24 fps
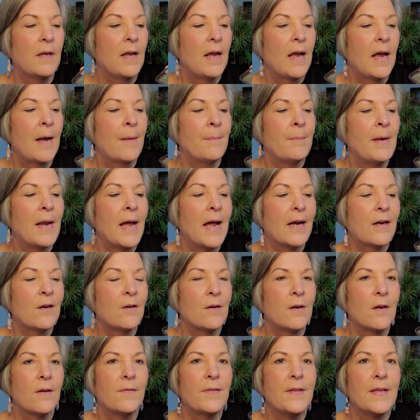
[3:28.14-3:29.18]
I'm knocking
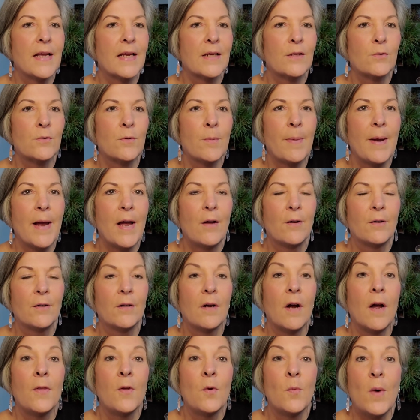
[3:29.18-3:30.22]
off the extra powder.
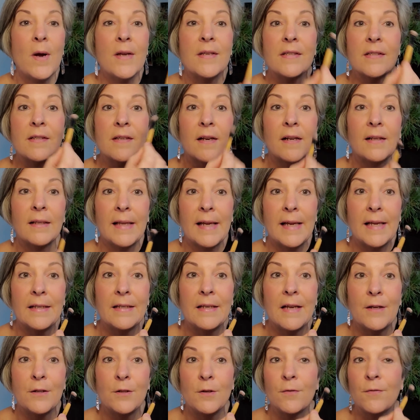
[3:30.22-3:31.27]
Otherwise it's going to land
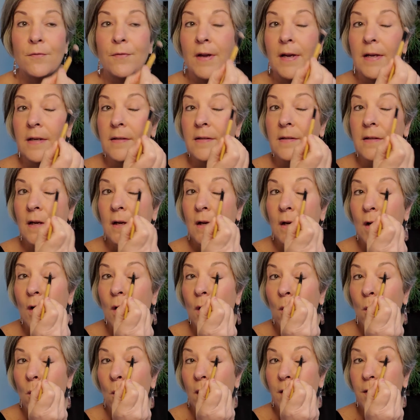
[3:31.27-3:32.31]
on your face.
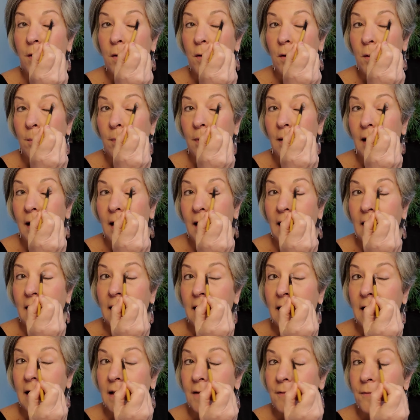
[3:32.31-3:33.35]
When you're
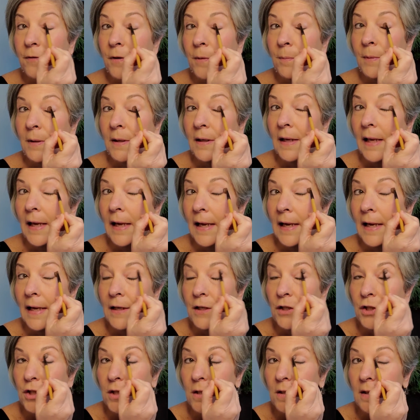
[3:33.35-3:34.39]
applying it from the
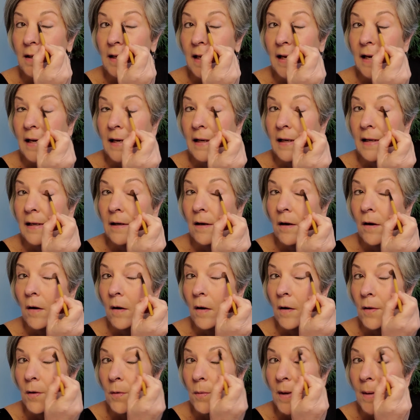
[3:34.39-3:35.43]
lash line
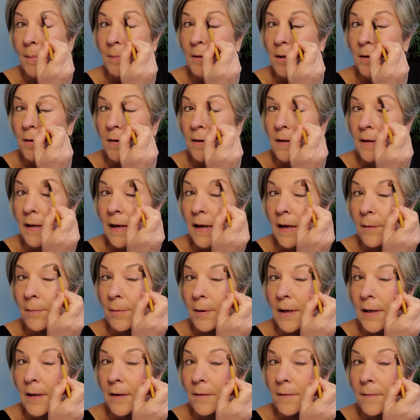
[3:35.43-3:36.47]
all the way up to underneath the
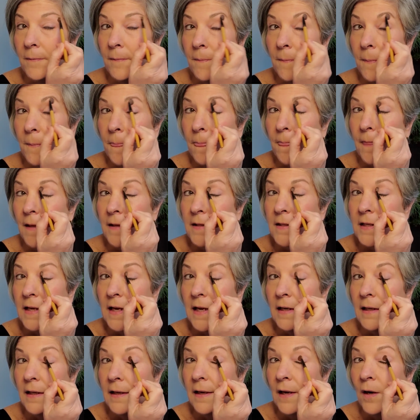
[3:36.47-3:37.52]
eyebrow, it's
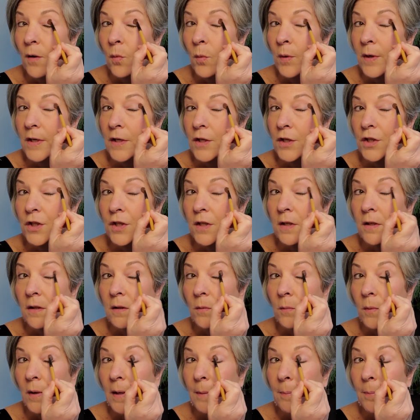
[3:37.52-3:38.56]
kind of like a
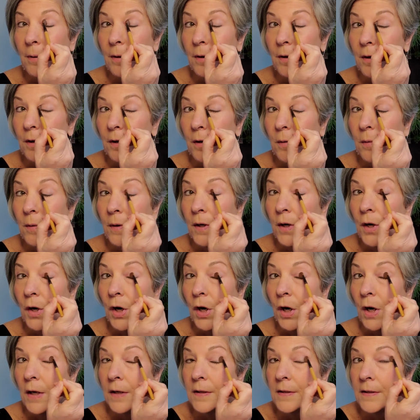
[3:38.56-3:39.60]
windshield wiper going
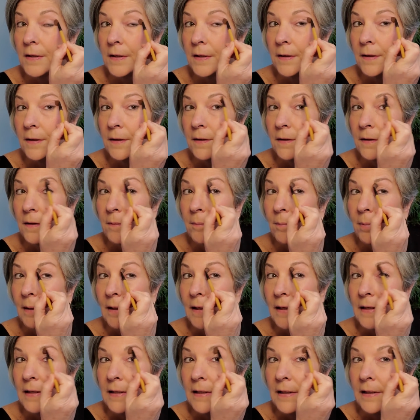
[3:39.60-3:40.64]
across here,
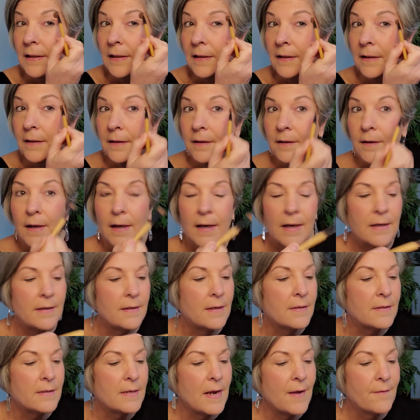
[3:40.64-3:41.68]
blending it. Okay,
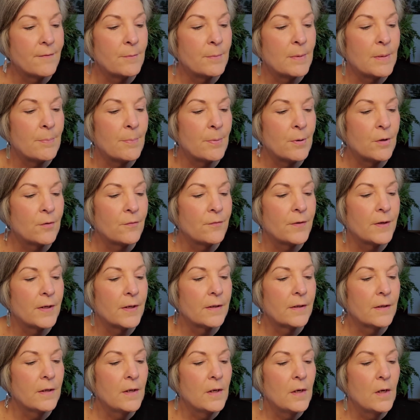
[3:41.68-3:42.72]
doesn't have to be
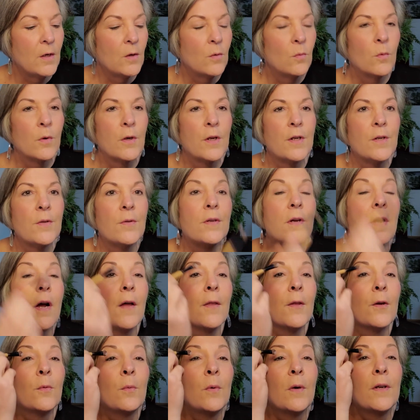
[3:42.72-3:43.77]
perfect. We're going to do the
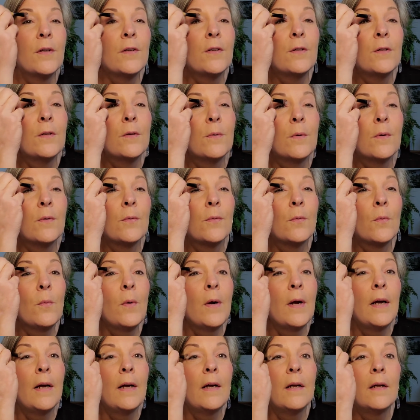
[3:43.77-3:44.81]
other one too as
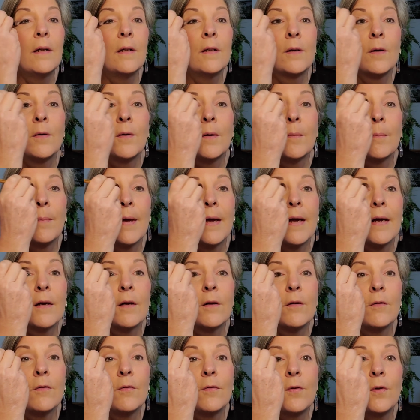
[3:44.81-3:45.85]
well, going back
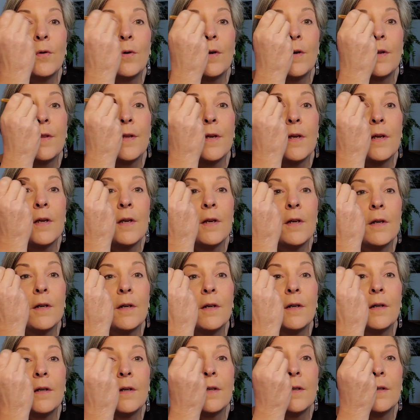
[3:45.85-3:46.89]
and forth
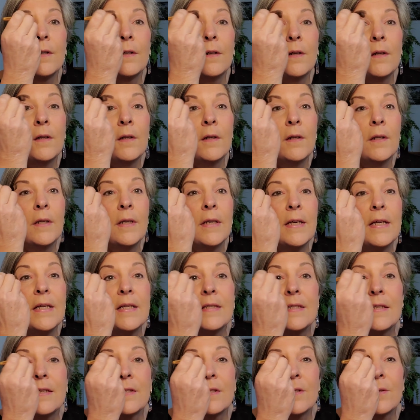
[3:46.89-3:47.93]
here.
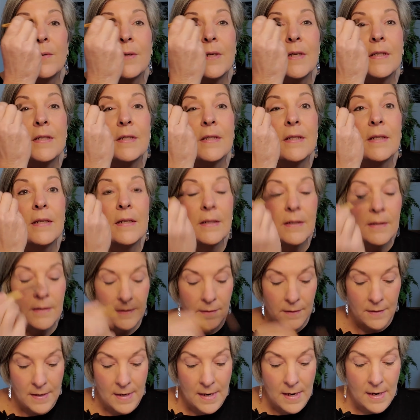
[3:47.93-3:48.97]
Easy squeezy,
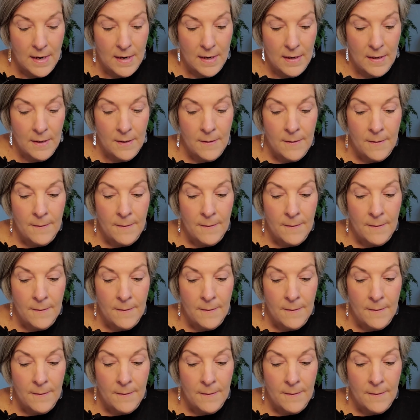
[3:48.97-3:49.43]
okay?